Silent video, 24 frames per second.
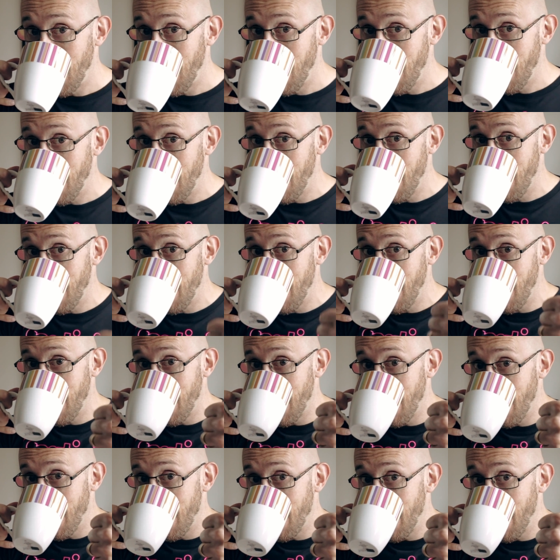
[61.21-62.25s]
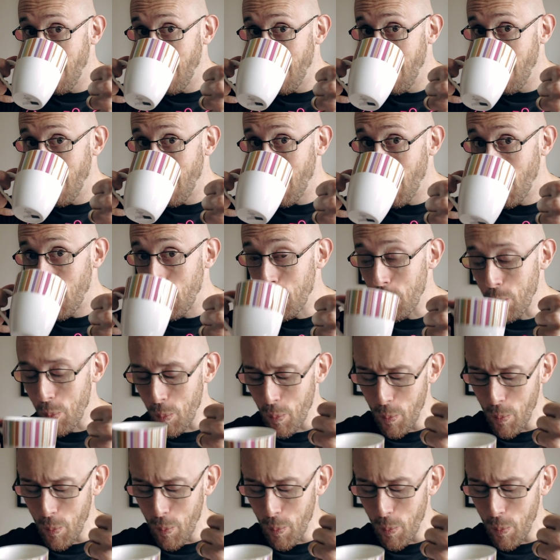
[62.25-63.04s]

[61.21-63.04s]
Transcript: [no speech]